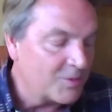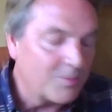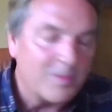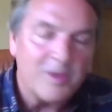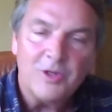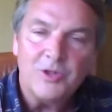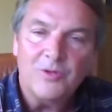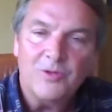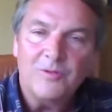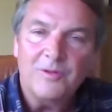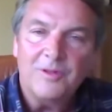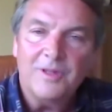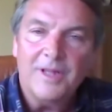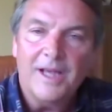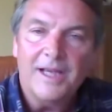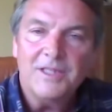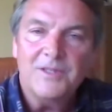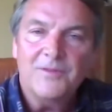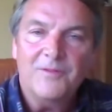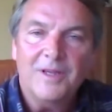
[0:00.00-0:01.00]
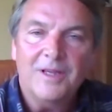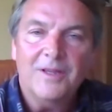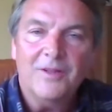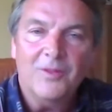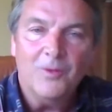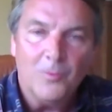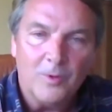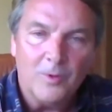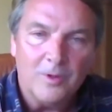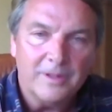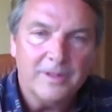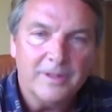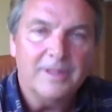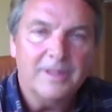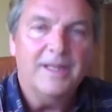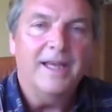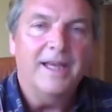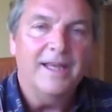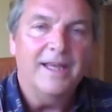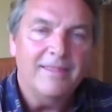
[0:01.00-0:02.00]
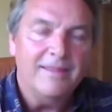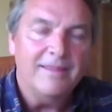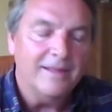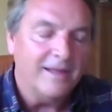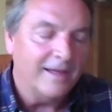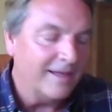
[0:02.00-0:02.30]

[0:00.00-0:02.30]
spiritual philosophy in the world today.